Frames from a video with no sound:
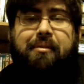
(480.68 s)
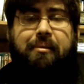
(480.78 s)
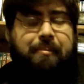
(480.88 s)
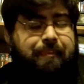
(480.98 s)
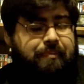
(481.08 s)

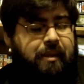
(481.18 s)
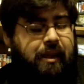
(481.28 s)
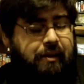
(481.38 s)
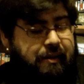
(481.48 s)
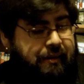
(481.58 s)
so
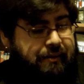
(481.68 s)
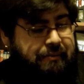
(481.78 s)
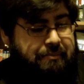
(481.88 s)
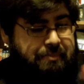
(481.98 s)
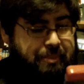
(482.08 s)
you can
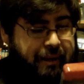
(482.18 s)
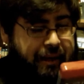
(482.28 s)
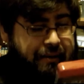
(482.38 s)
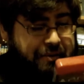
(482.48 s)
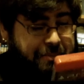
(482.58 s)

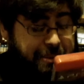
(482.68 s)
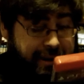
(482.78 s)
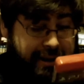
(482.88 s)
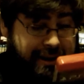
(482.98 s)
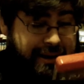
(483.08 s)
play
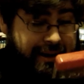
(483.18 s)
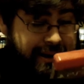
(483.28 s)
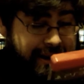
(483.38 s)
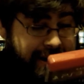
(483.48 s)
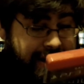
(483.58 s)
two-player.
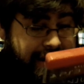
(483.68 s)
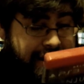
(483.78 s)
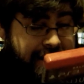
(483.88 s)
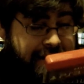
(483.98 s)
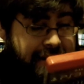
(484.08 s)

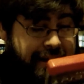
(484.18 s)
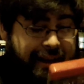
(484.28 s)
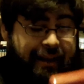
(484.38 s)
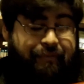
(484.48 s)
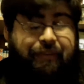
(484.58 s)

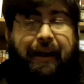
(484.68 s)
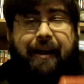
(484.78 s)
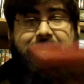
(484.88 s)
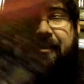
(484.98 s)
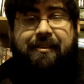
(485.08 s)
In
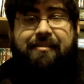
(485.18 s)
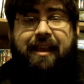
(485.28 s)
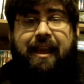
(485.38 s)
fact, this